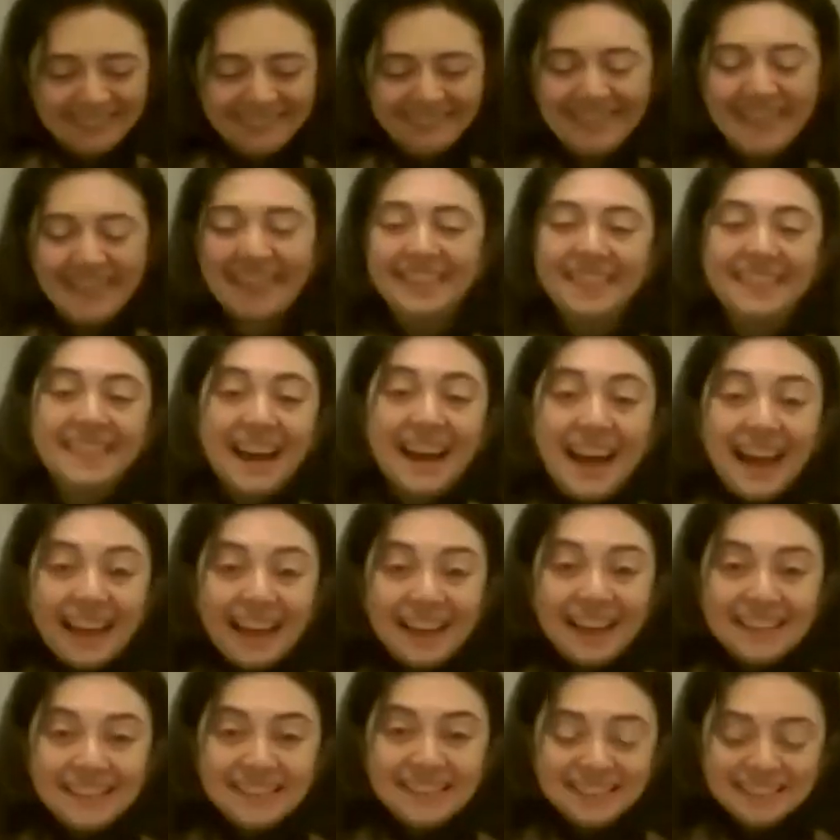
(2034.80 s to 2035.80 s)
And
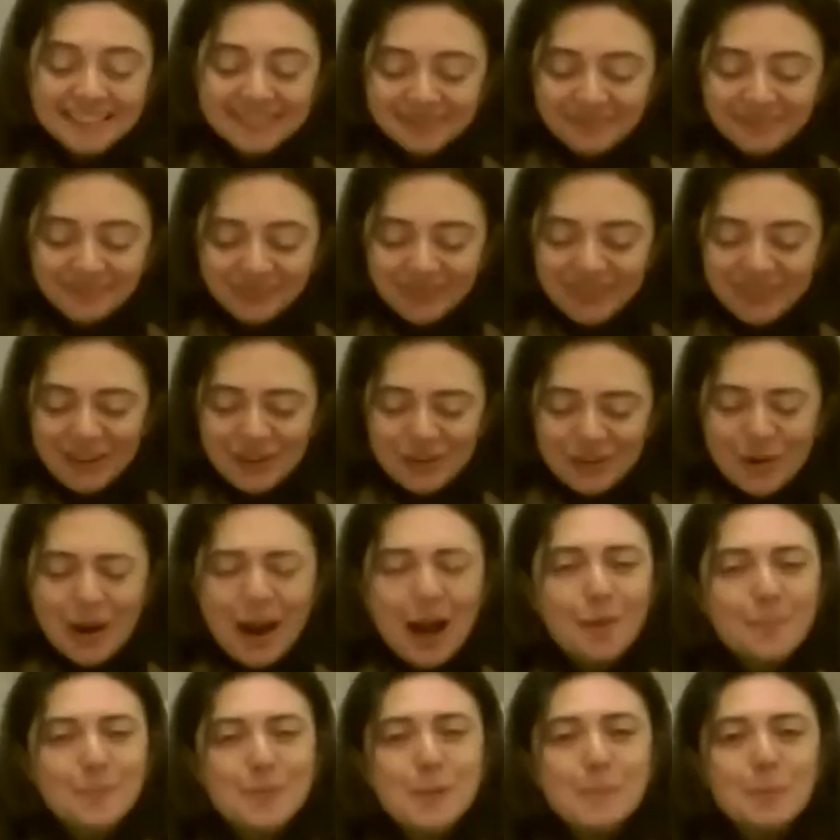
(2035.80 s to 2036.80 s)
that's,
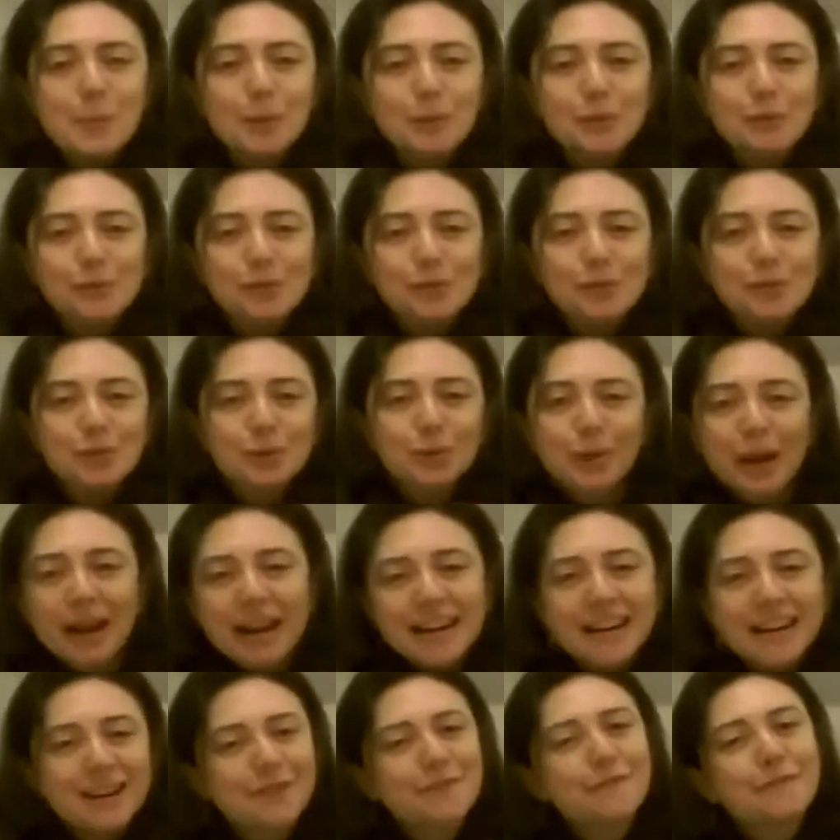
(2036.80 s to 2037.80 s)
how people
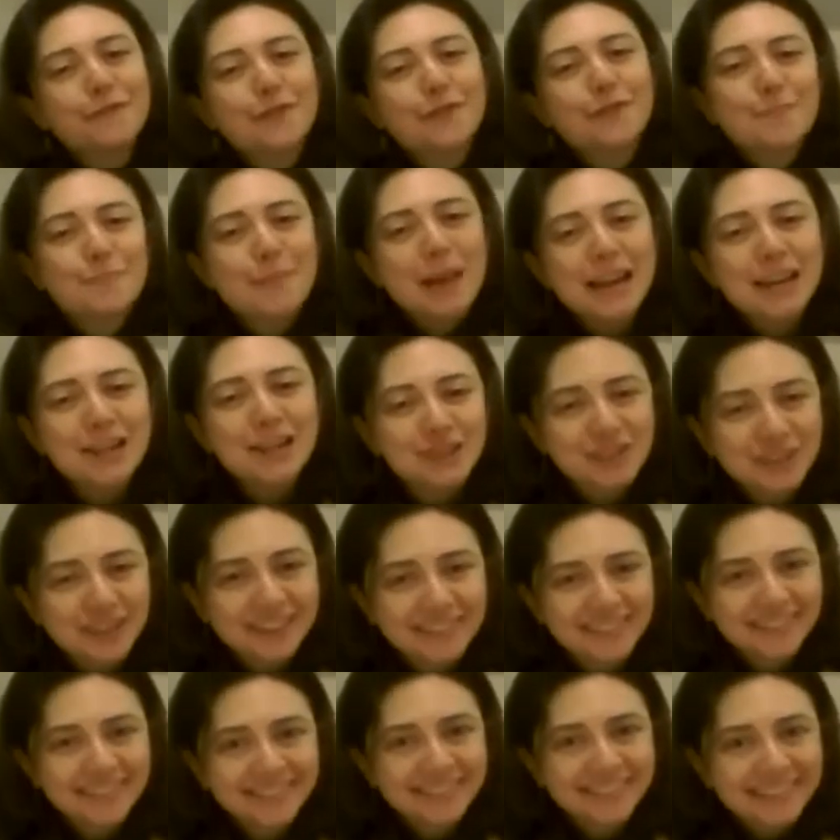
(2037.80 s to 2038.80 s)
traded
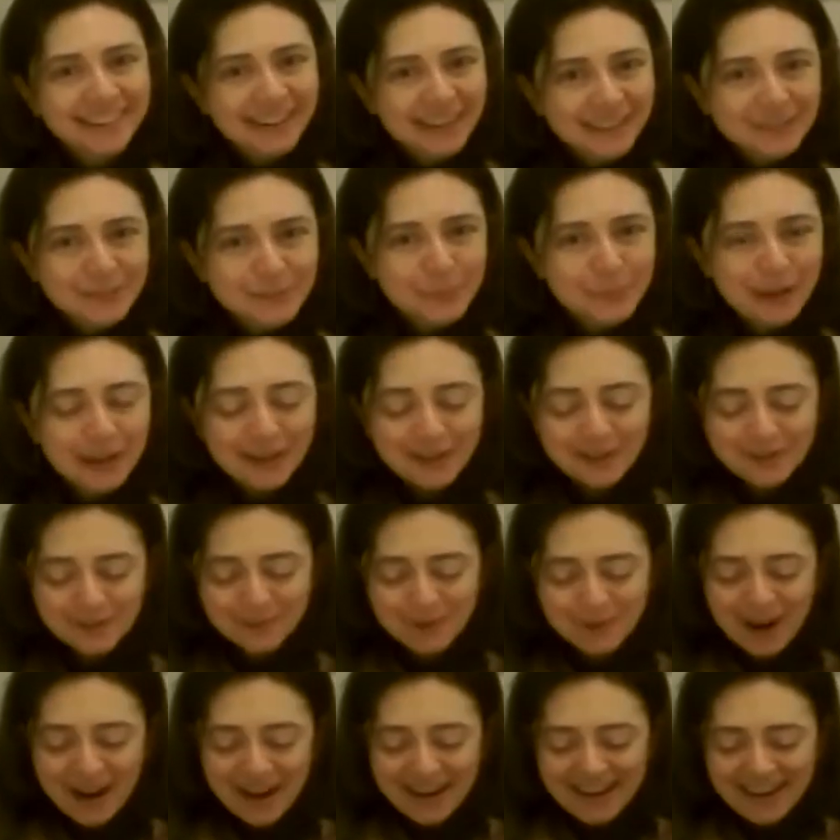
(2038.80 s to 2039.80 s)
information as well,
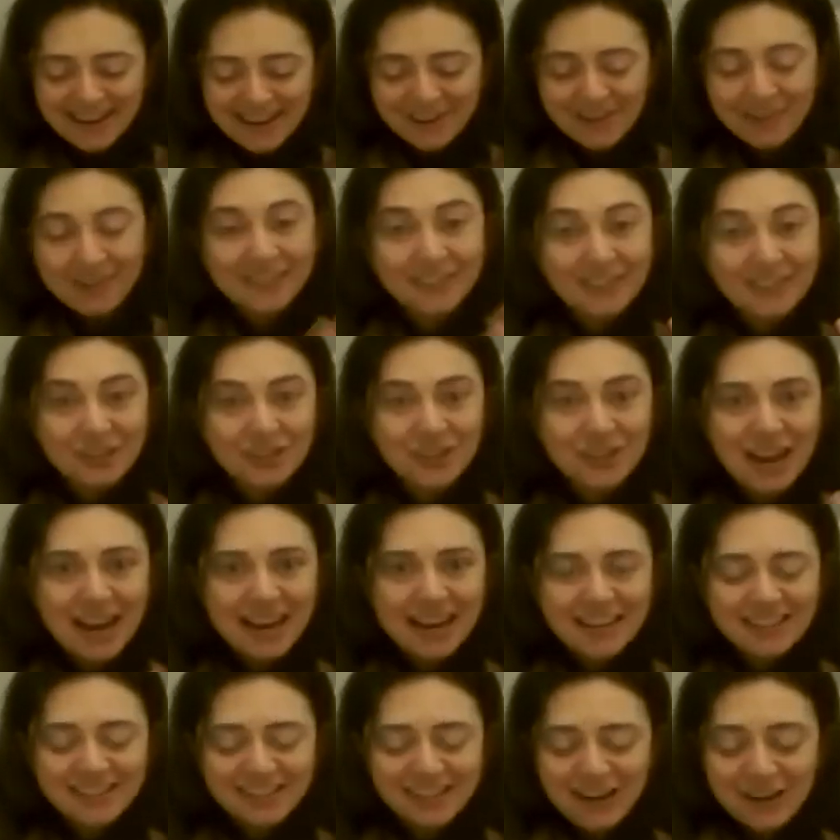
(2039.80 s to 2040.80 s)
right? You're
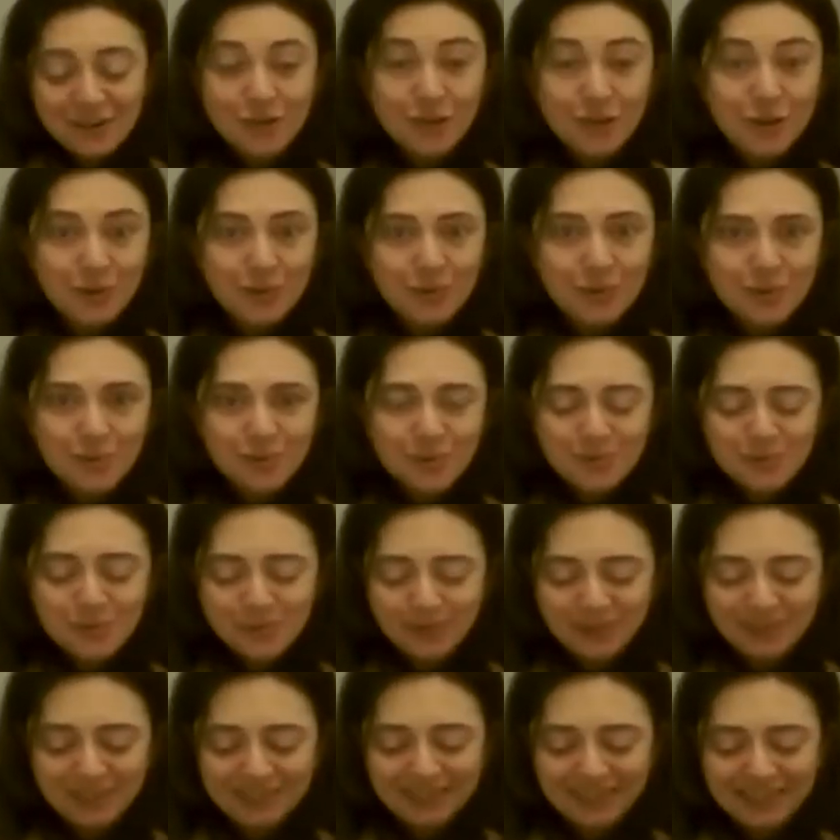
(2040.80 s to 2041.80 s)
exchanging
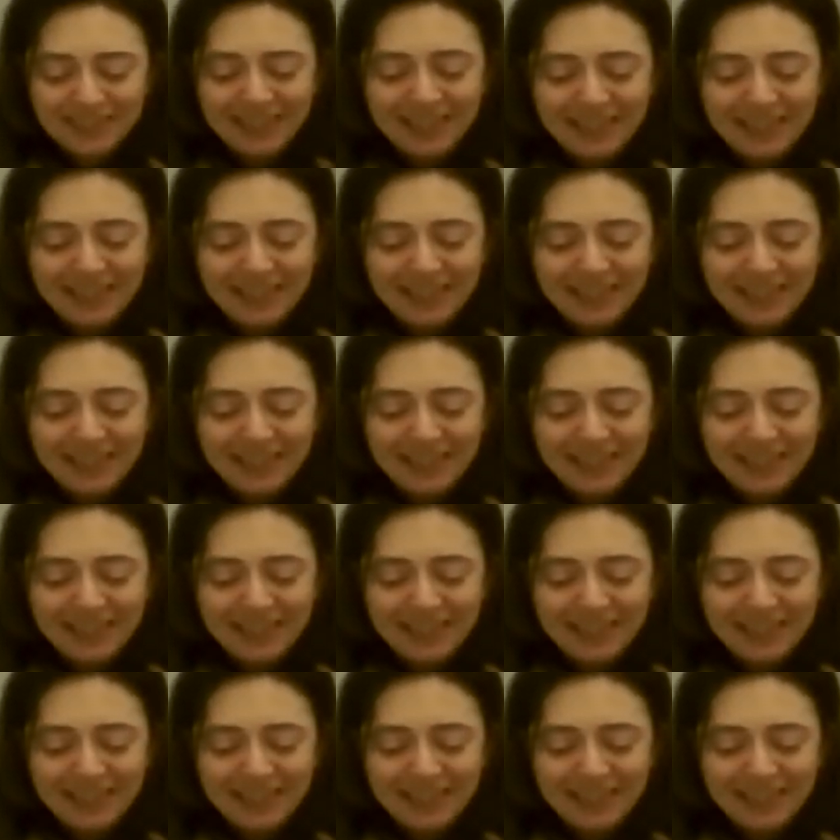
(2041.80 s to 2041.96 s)
news.